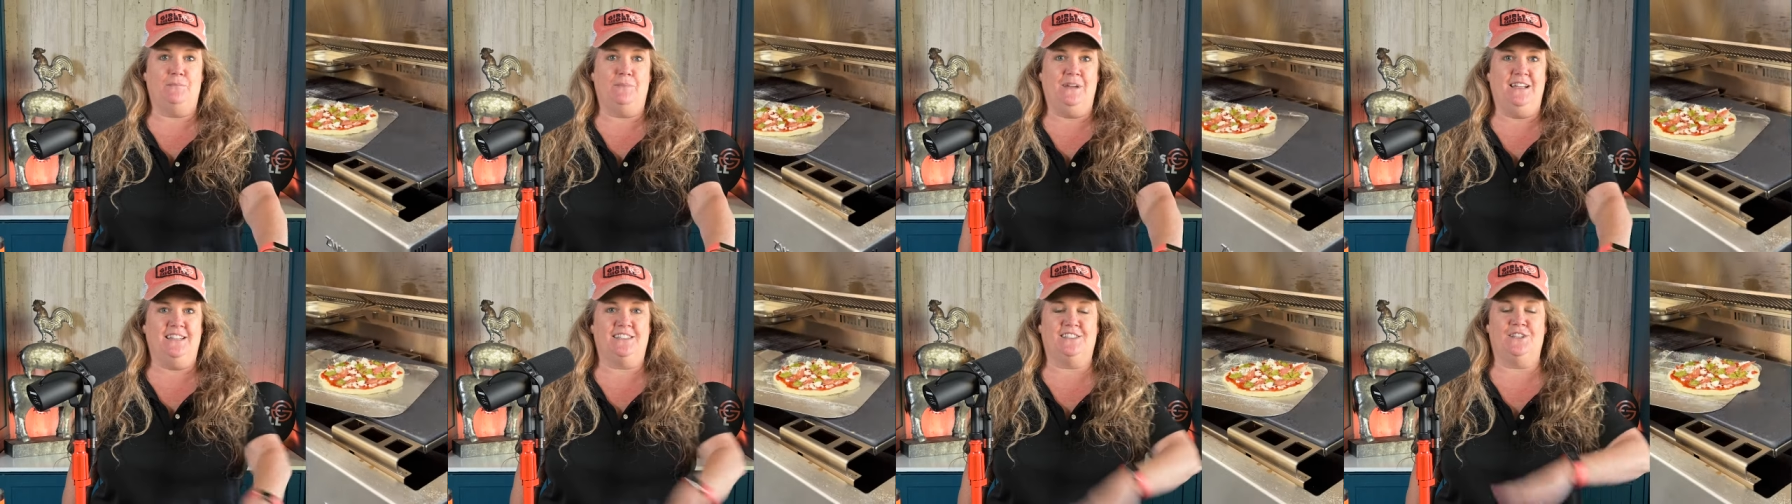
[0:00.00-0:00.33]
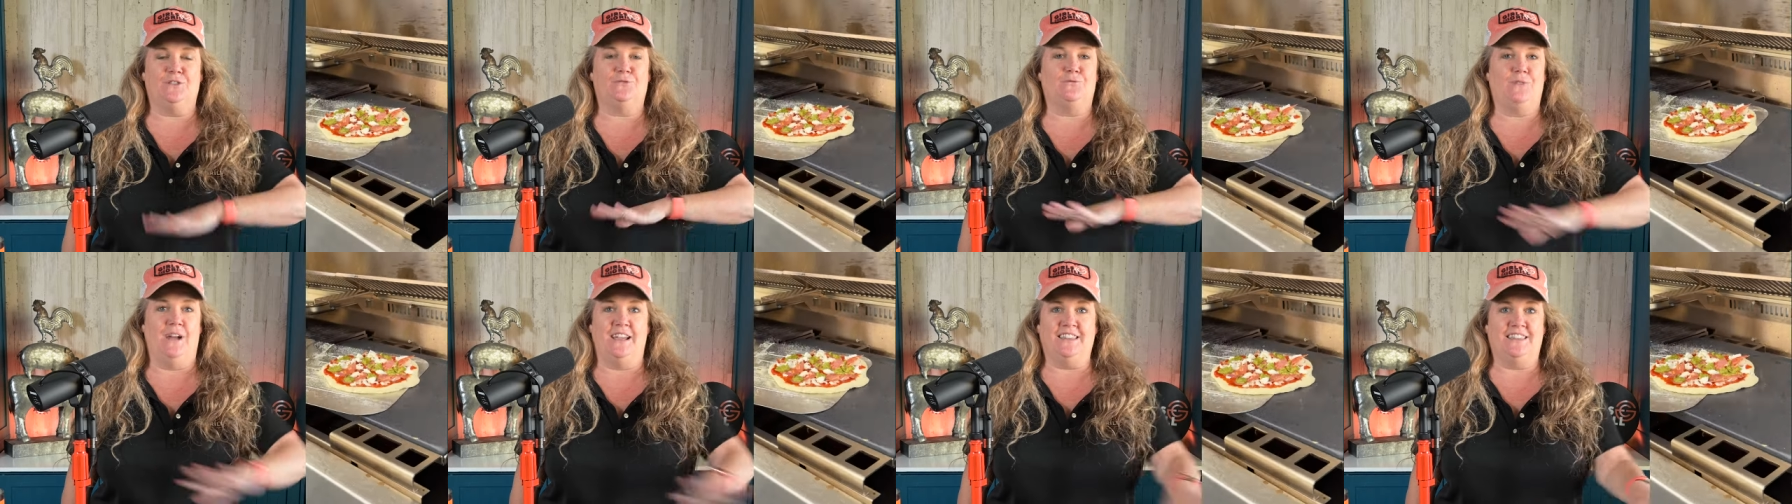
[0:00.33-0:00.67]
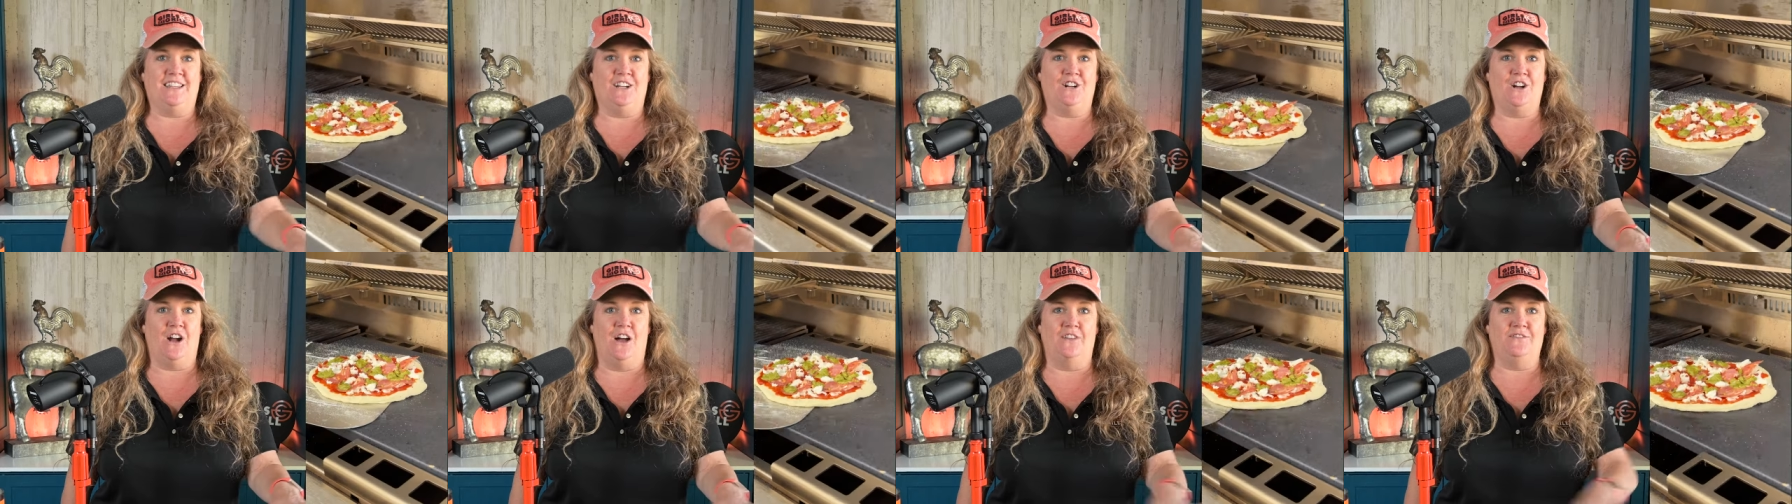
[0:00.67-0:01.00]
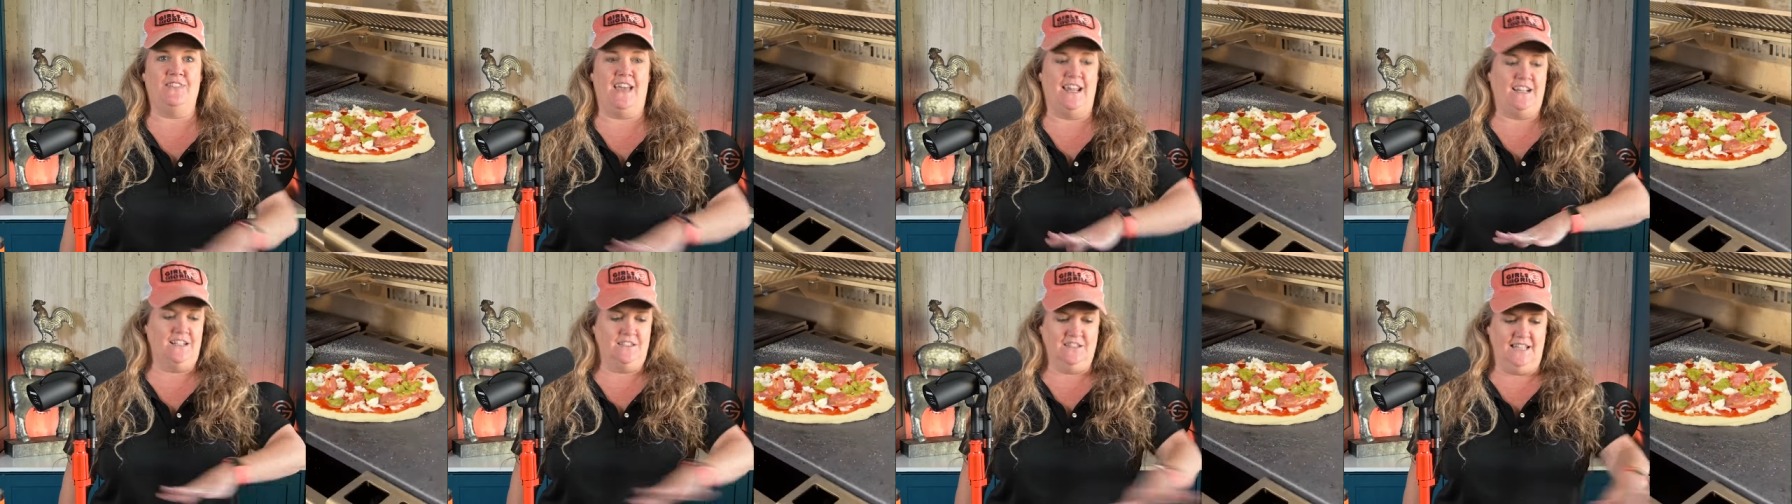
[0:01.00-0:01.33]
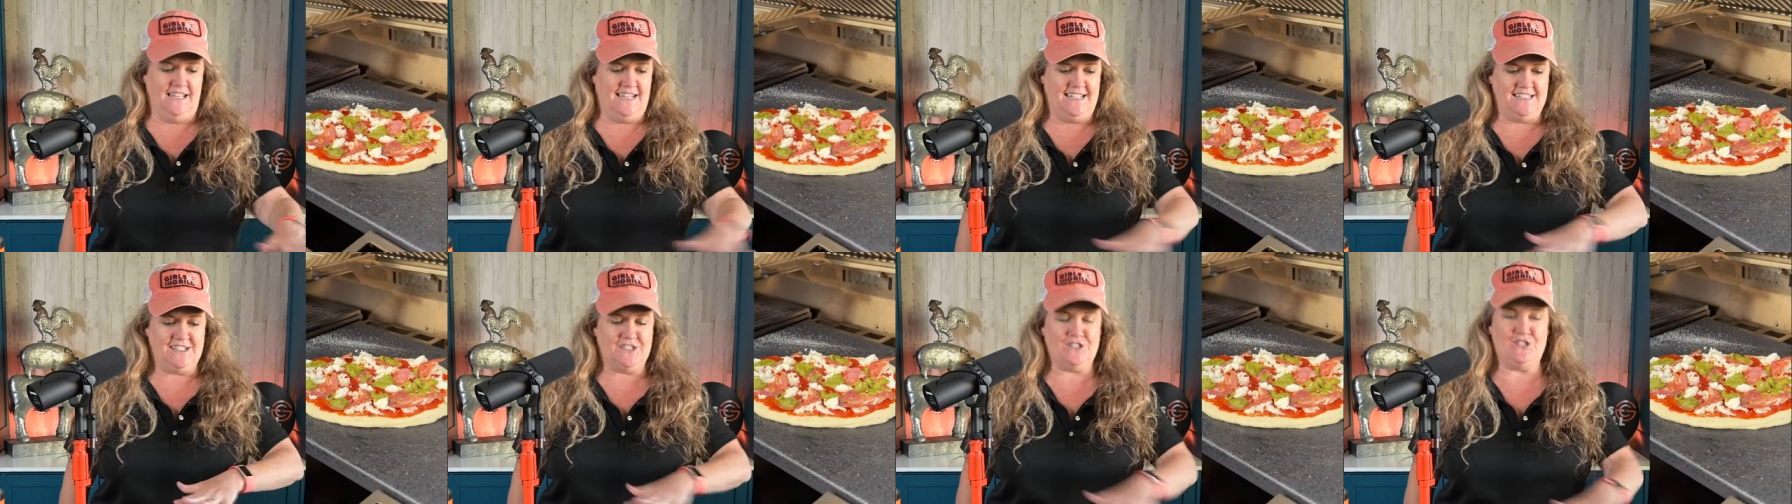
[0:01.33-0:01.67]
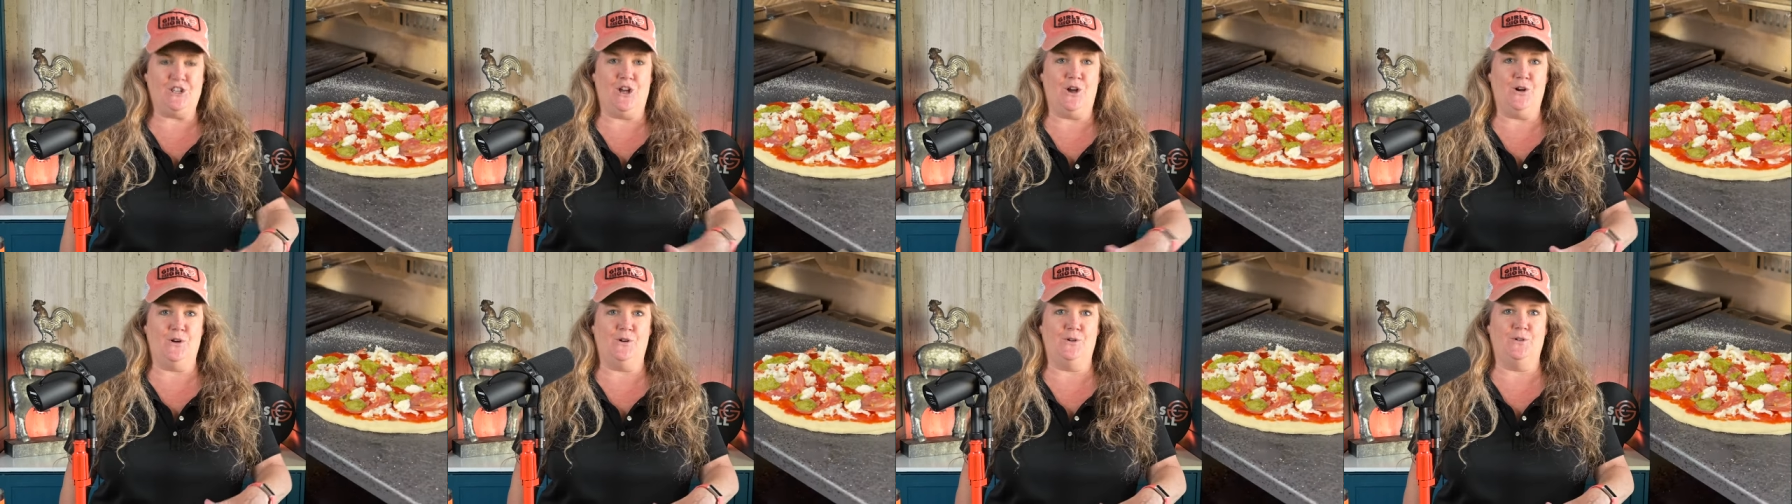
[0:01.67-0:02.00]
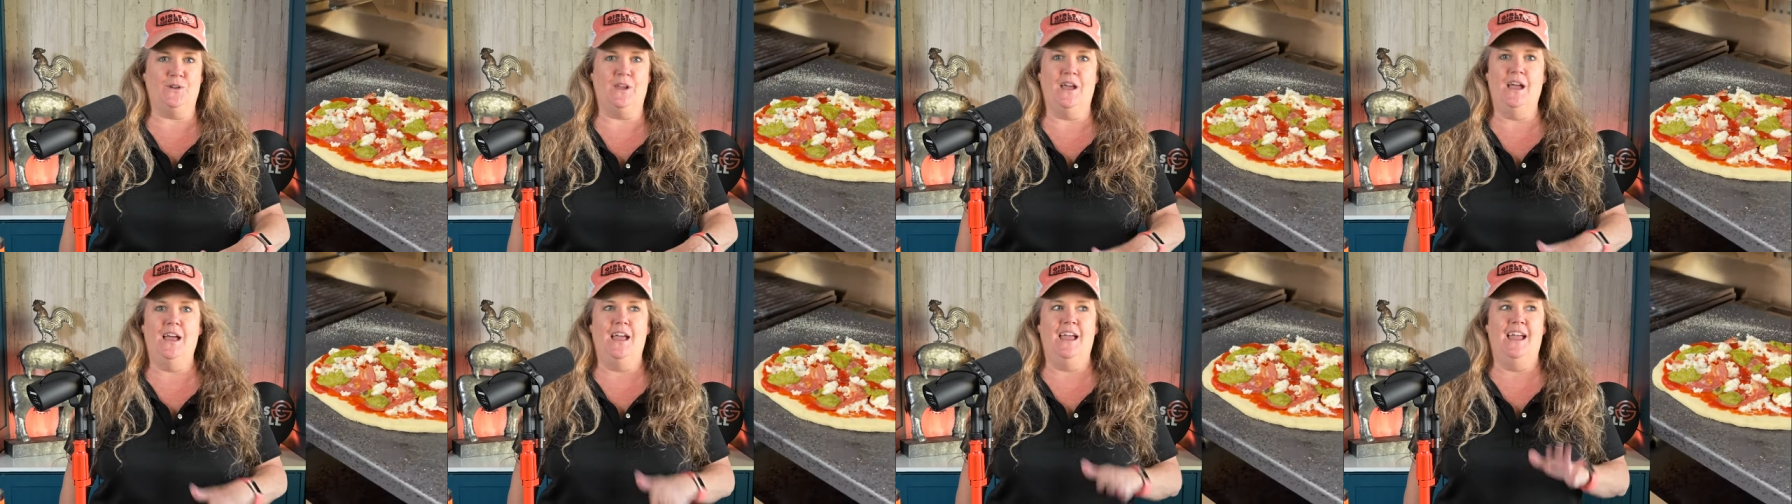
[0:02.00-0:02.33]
pizza right there on that glazed stone,